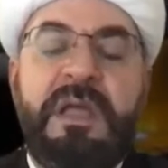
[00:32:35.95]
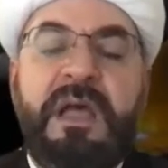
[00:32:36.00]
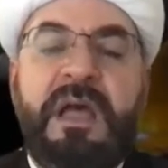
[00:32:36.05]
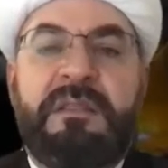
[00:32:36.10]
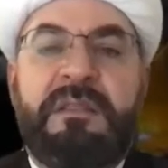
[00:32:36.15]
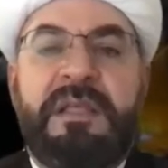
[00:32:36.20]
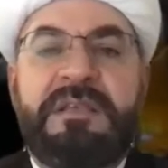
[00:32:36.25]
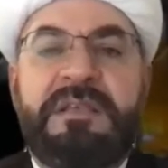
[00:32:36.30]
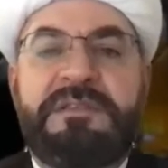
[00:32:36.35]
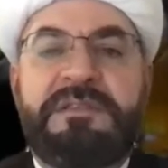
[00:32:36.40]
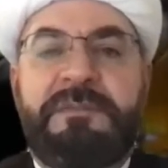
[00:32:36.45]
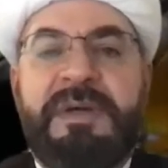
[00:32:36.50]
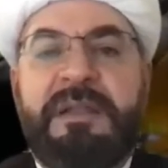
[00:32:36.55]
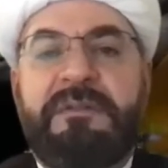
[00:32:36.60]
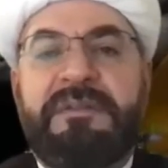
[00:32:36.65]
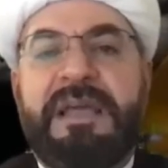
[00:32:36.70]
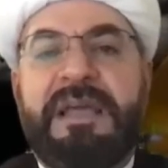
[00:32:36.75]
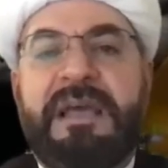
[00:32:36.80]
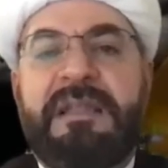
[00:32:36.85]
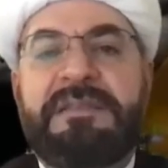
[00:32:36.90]
Allah
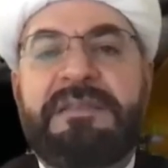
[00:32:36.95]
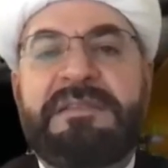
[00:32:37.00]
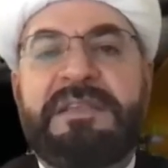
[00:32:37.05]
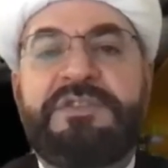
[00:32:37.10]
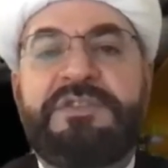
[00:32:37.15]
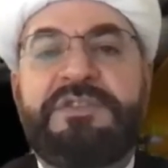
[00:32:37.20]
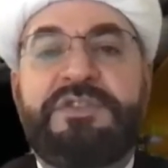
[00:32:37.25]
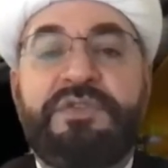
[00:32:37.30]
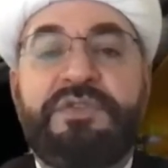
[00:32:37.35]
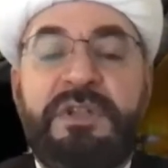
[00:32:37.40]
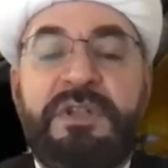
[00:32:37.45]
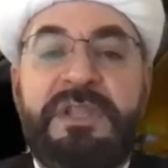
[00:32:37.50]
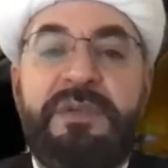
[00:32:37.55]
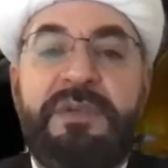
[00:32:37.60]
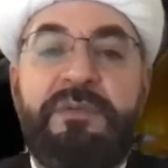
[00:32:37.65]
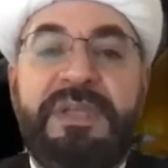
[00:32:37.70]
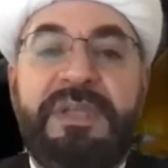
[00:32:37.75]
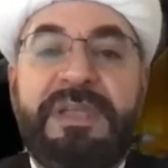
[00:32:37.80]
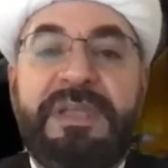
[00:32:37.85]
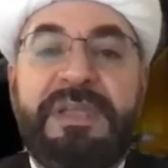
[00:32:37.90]
subhanahu wa ta'ala says,
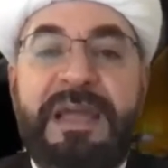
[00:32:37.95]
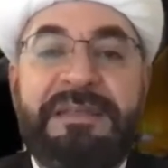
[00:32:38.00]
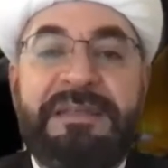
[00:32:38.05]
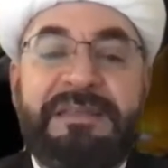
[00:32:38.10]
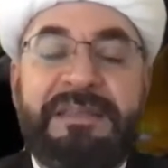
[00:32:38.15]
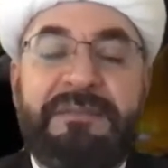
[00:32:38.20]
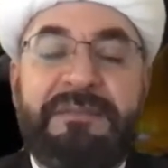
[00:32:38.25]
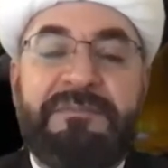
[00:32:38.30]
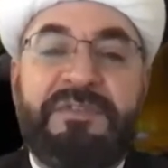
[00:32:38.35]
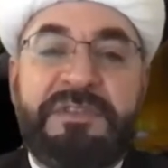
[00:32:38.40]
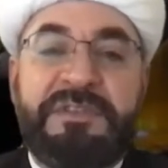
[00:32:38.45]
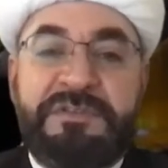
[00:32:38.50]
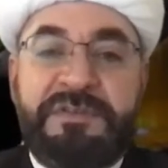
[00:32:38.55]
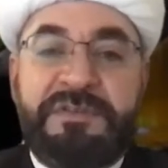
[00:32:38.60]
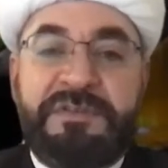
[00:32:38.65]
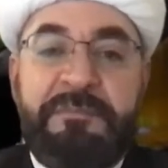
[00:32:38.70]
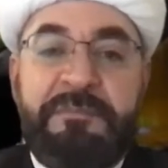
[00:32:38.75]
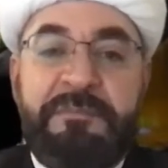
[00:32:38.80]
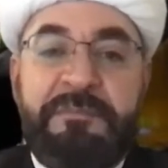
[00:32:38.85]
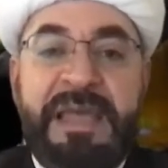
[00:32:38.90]
surely we guided him to the
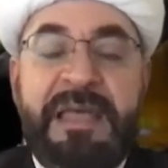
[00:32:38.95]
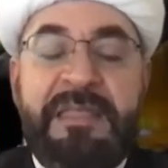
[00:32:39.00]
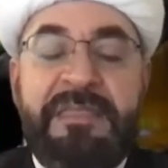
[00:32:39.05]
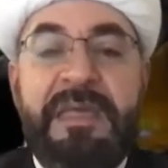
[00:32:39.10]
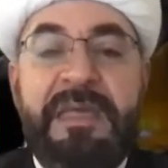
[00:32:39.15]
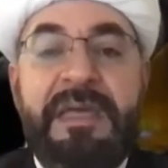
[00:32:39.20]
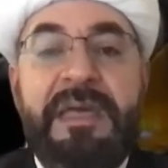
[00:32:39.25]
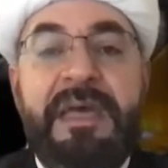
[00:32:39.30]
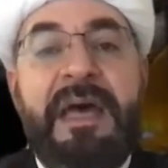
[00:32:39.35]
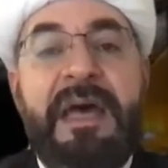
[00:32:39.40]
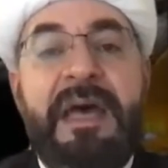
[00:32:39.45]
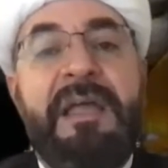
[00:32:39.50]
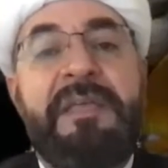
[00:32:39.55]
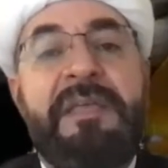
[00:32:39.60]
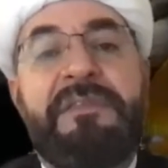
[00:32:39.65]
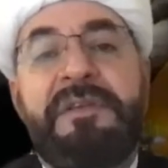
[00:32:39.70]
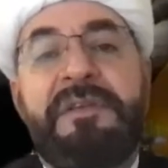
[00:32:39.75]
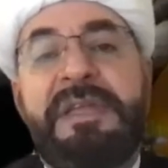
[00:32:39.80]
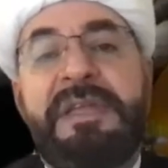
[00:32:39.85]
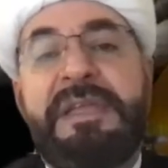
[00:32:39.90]
straight path.
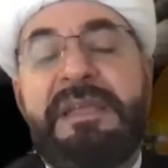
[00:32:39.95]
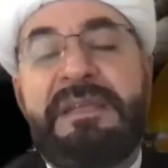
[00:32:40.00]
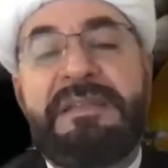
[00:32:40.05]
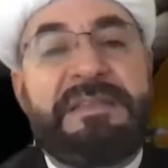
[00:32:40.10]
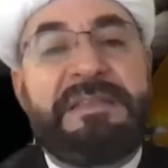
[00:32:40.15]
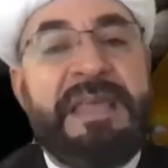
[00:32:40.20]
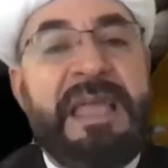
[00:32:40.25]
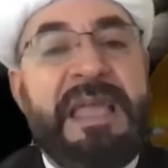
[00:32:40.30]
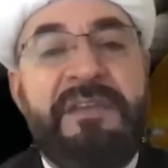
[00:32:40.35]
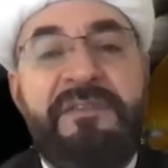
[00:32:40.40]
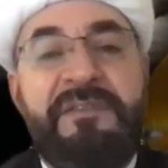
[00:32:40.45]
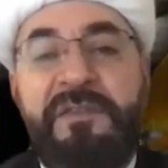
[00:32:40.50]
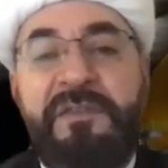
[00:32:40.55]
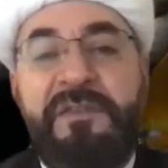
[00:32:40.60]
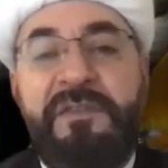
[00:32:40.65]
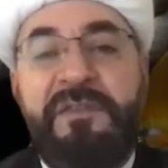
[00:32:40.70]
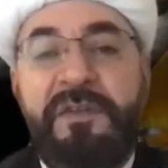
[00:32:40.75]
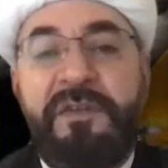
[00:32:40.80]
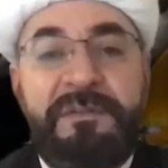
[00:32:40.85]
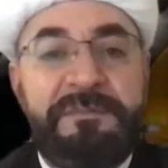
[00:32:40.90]
Either he is
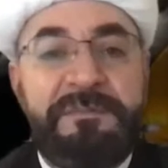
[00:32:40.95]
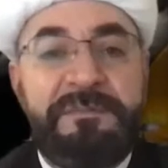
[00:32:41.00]
thankful,